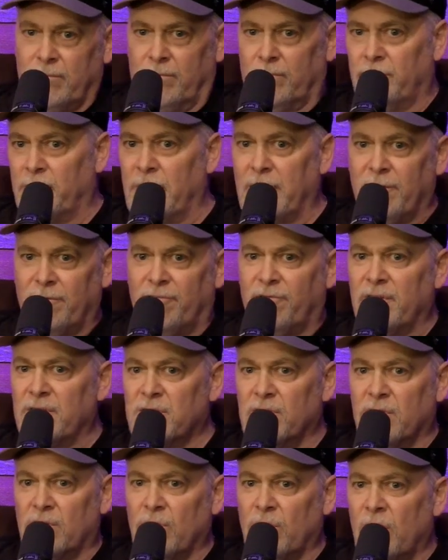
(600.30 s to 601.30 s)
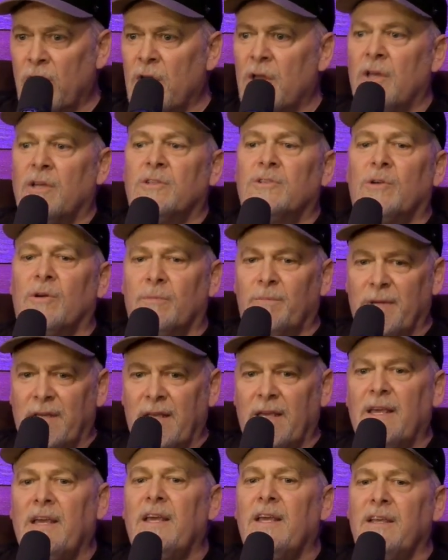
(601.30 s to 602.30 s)
being physical. So it'd
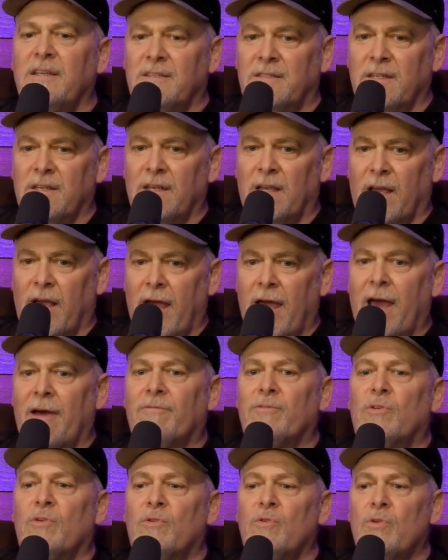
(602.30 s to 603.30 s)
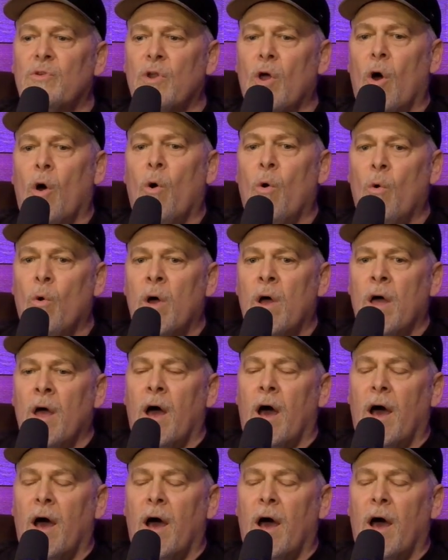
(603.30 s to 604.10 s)
be easy. I have to know.